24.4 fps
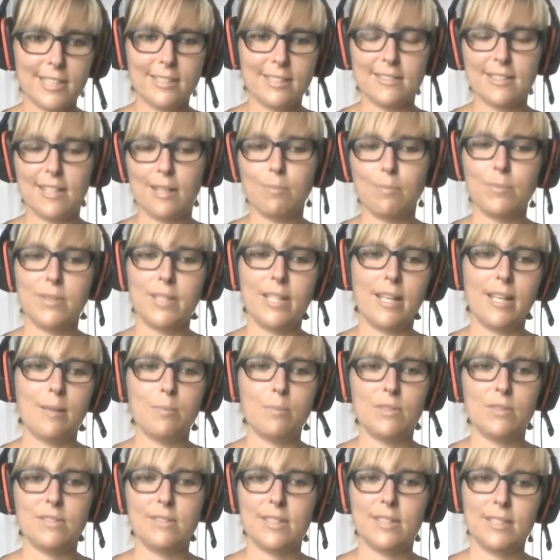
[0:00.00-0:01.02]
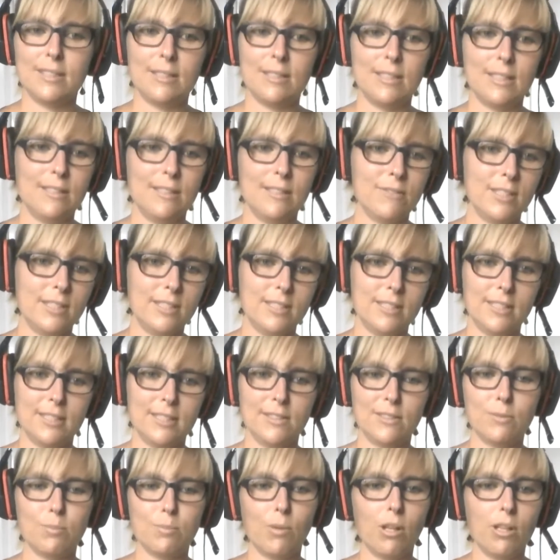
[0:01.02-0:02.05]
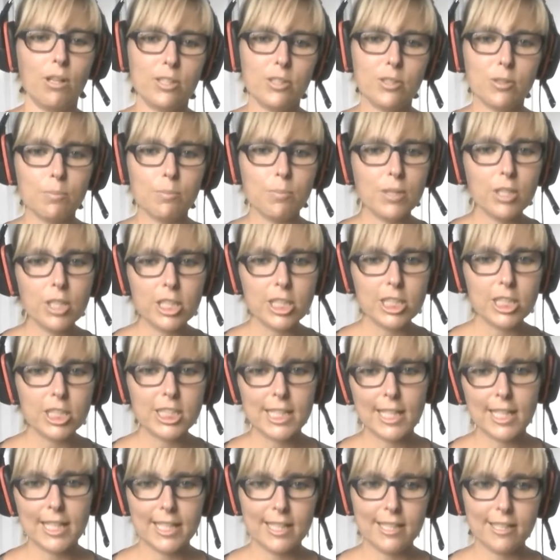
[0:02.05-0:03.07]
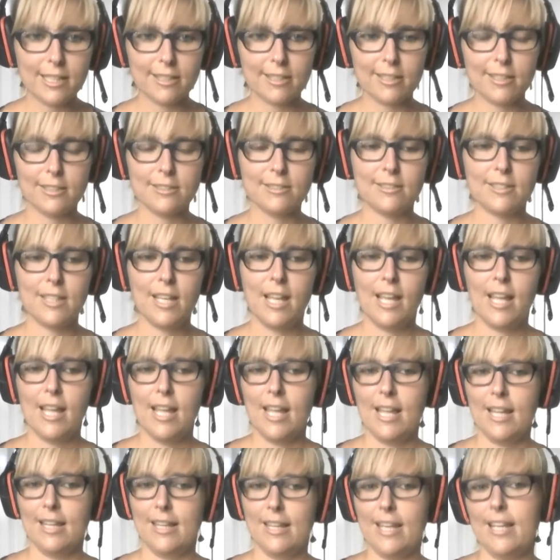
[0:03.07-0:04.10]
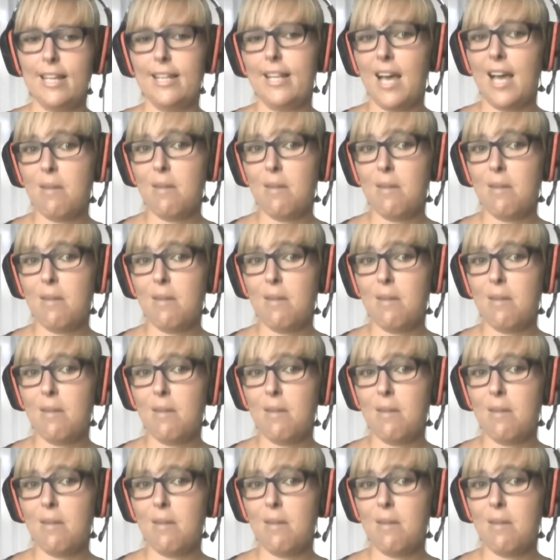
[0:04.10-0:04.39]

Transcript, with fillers: and sometimes even in smaller community leaders that are